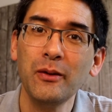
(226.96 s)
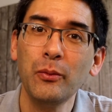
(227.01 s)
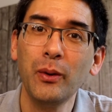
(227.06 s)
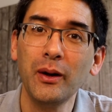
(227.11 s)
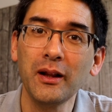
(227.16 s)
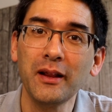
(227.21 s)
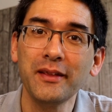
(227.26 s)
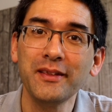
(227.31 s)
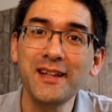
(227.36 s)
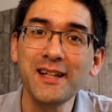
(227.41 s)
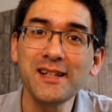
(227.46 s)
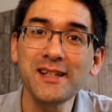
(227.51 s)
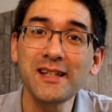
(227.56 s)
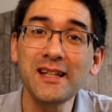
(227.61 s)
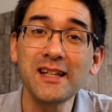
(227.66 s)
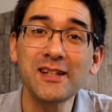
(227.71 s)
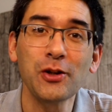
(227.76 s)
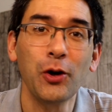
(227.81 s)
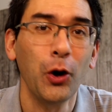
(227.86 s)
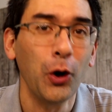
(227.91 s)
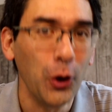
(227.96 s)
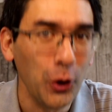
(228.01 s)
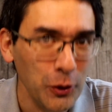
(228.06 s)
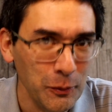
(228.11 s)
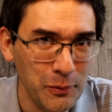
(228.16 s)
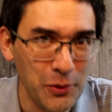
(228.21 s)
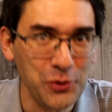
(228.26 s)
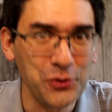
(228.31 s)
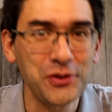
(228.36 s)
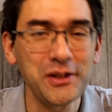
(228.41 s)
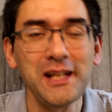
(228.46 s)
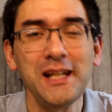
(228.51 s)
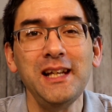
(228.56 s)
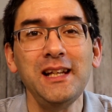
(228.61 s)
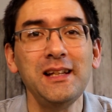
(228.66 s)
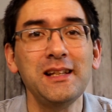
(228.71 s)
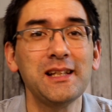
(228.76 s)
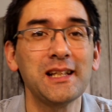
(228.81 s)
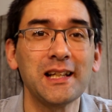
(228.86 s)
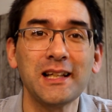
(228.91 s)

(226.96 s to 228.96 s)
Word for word: Well, this is almost it.